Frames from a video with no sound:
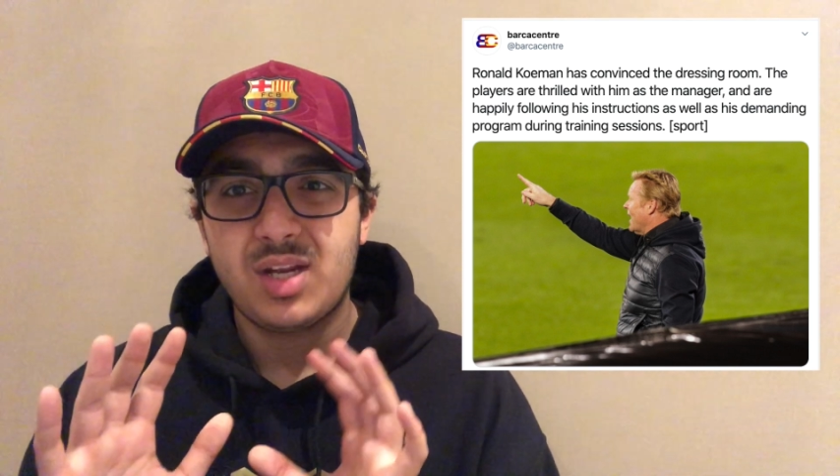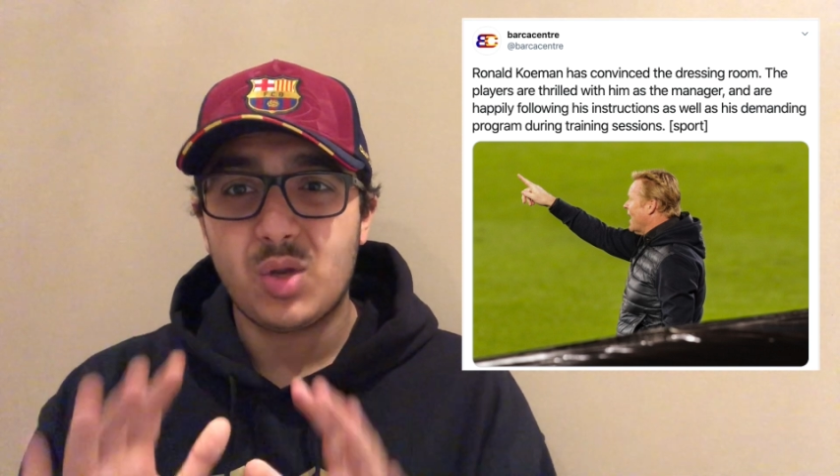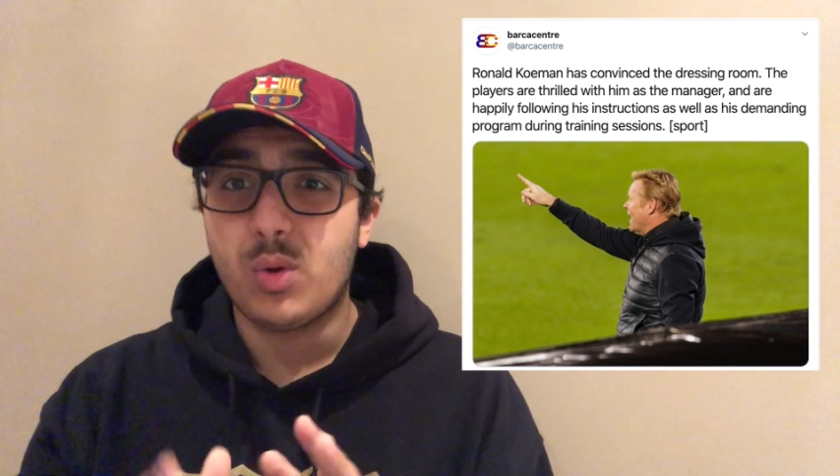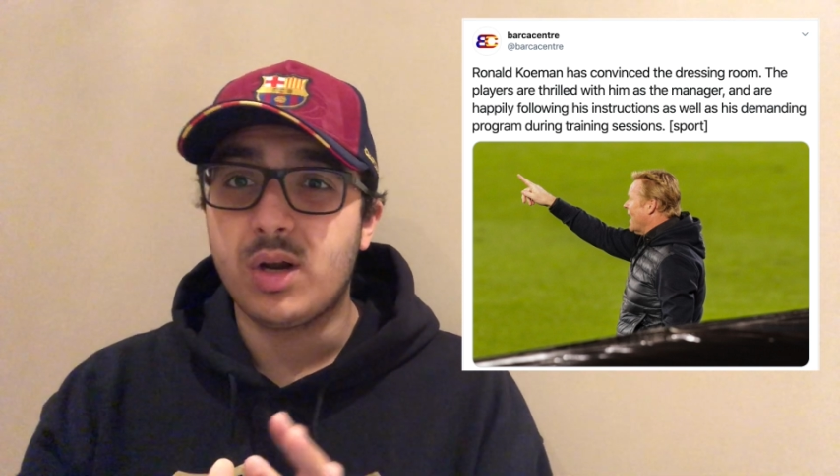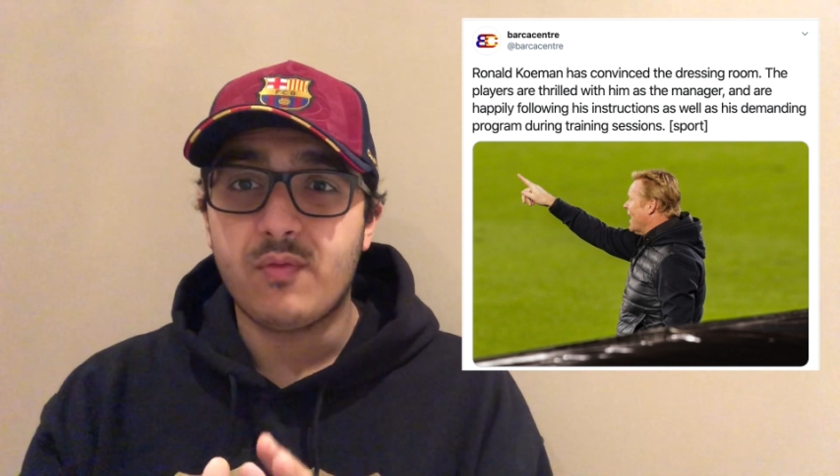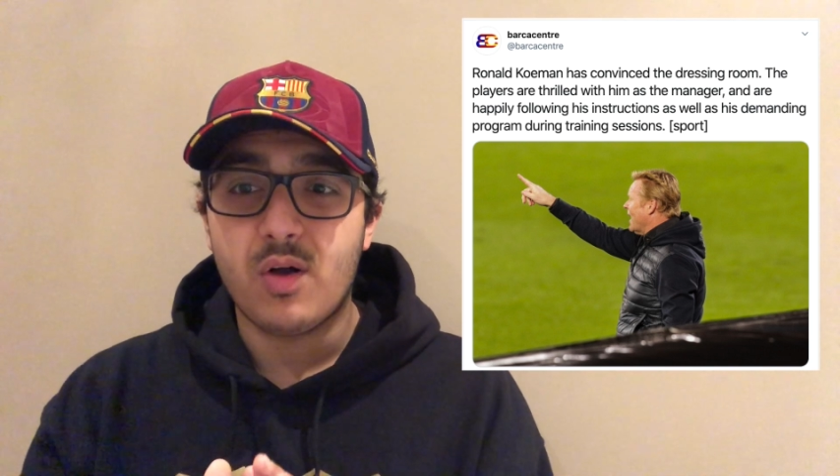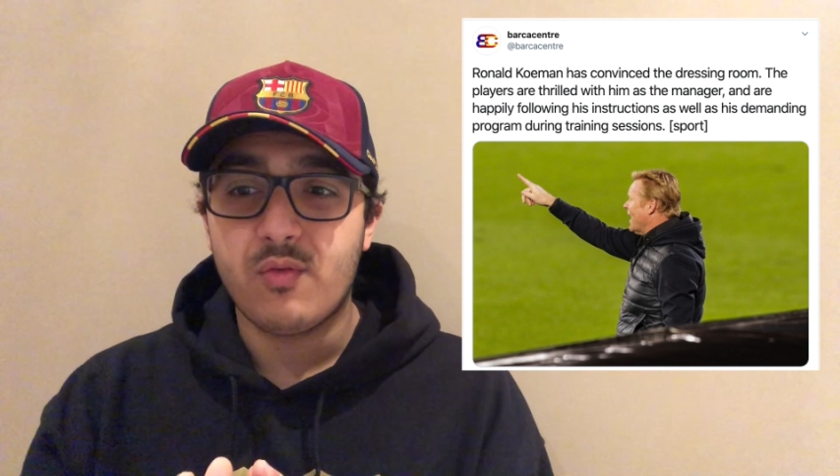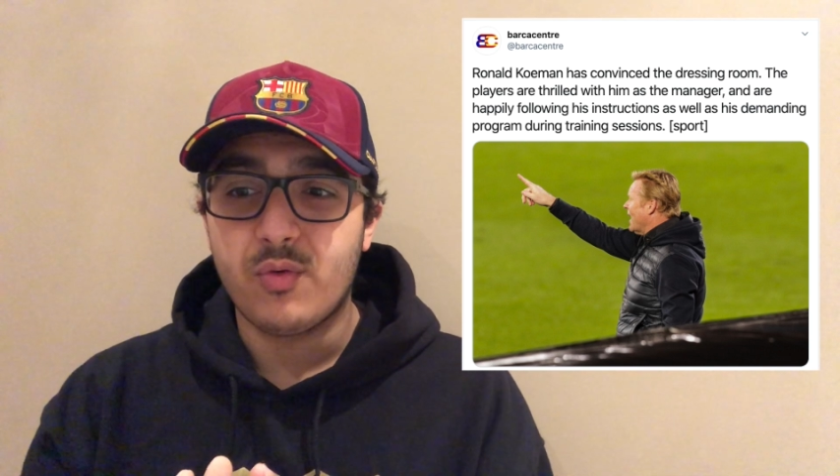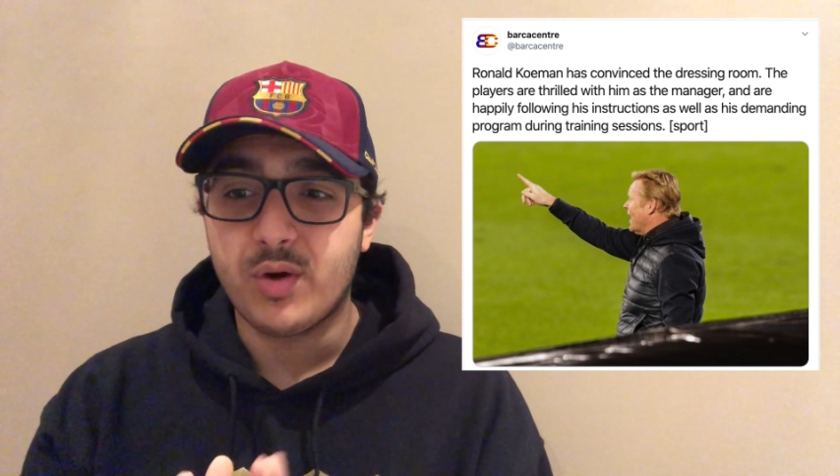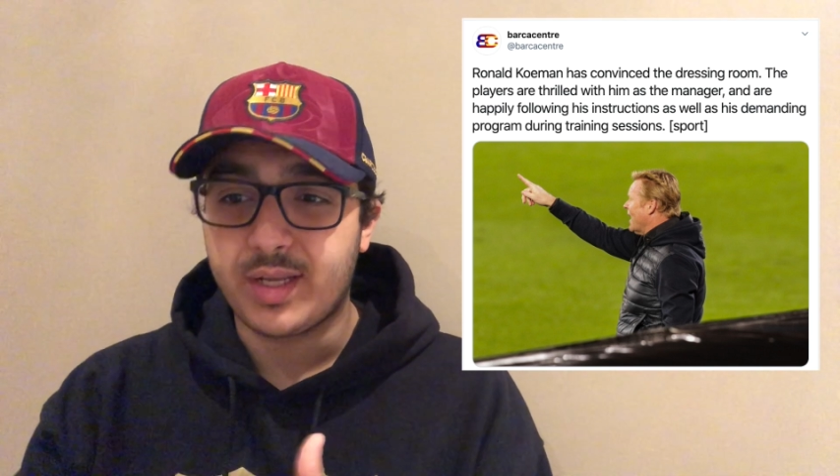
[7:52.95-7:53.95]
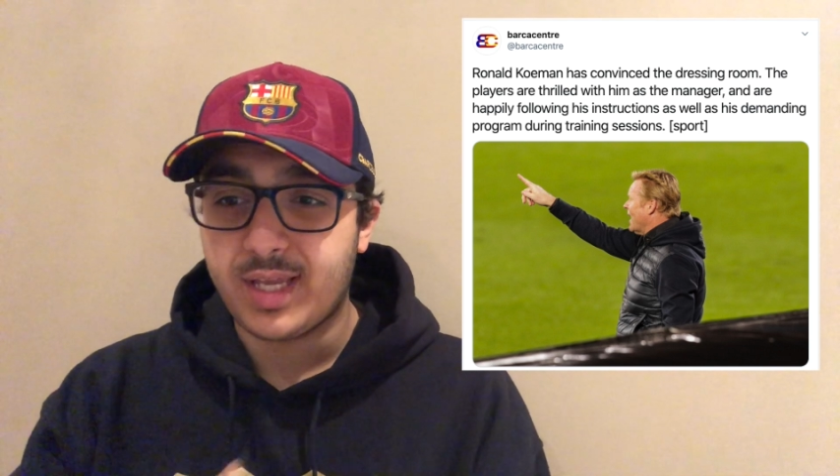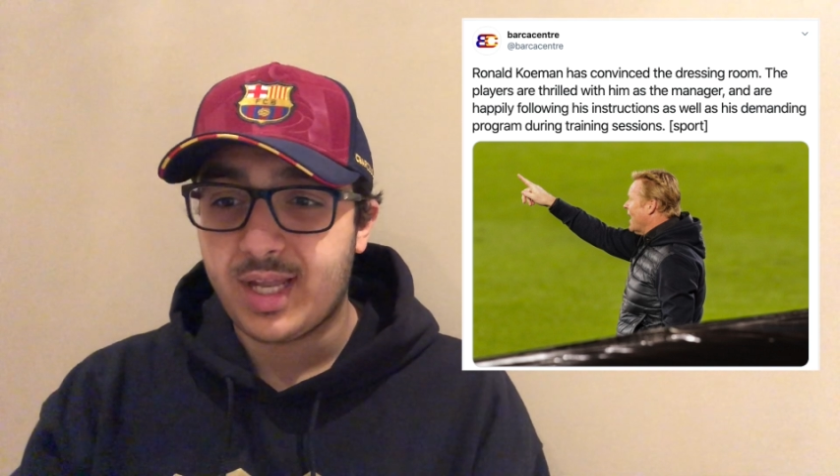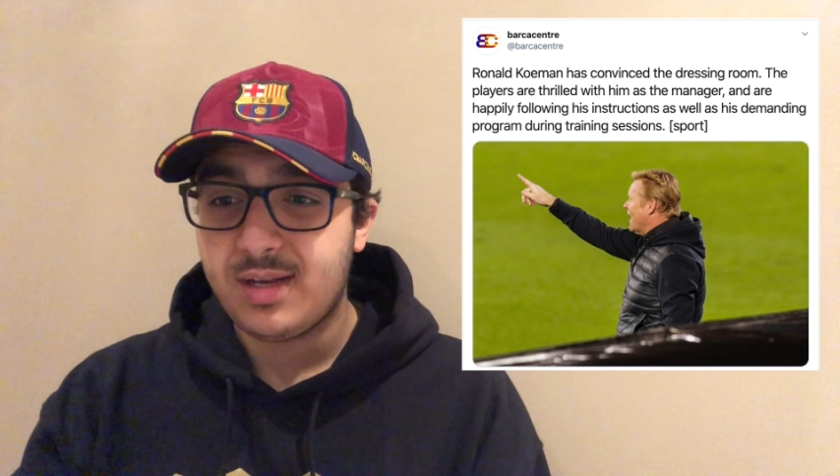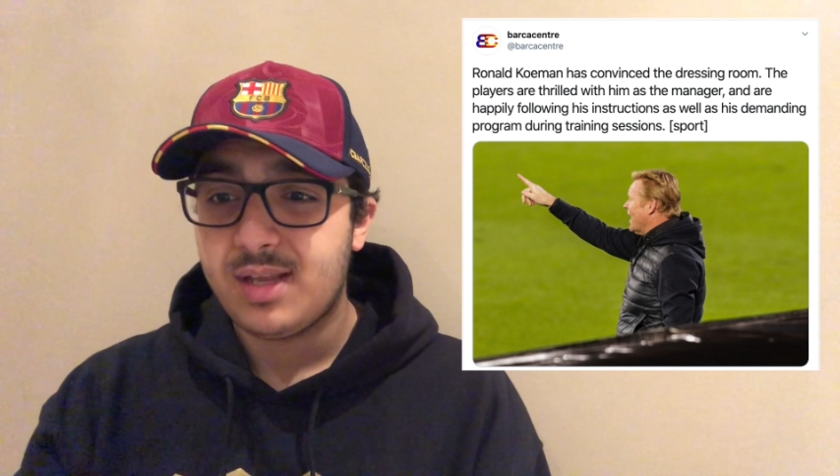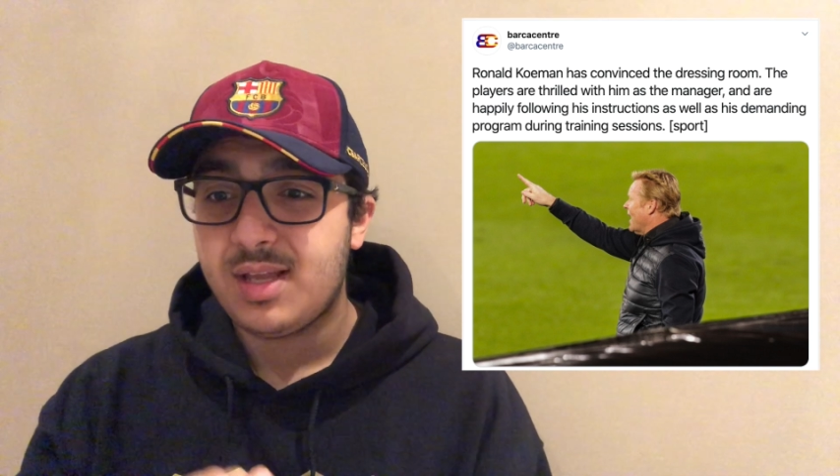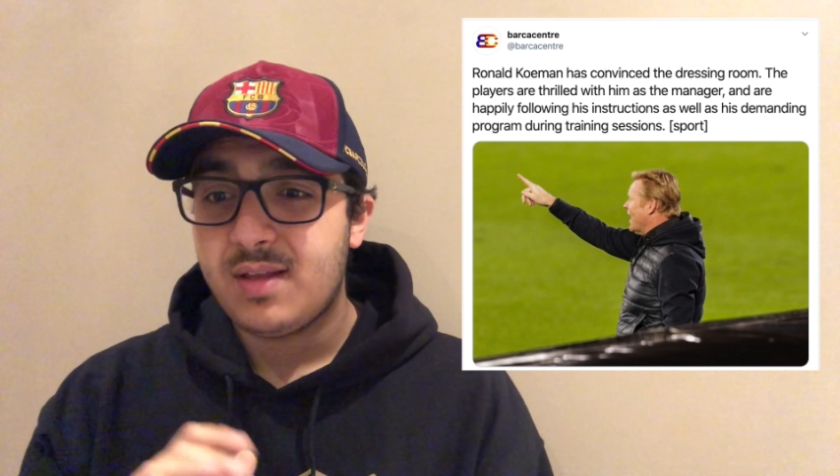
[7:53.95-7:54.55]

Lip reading: don't want to fall for it again.